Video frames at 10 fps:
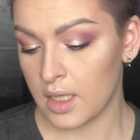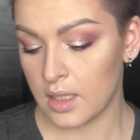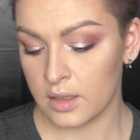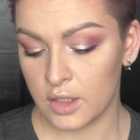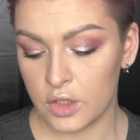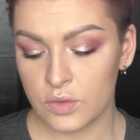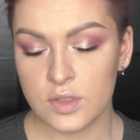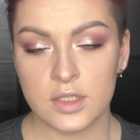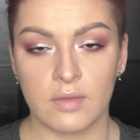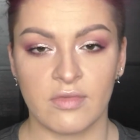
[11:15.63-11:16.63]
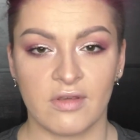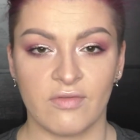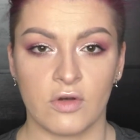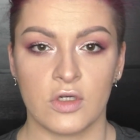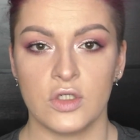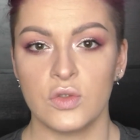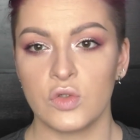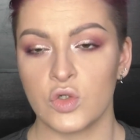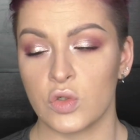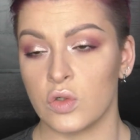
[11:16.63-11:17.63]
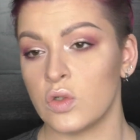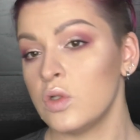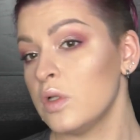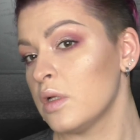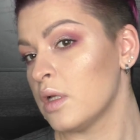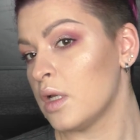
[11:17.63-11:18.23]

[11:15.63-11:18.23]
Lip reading: I'll use something very neutral.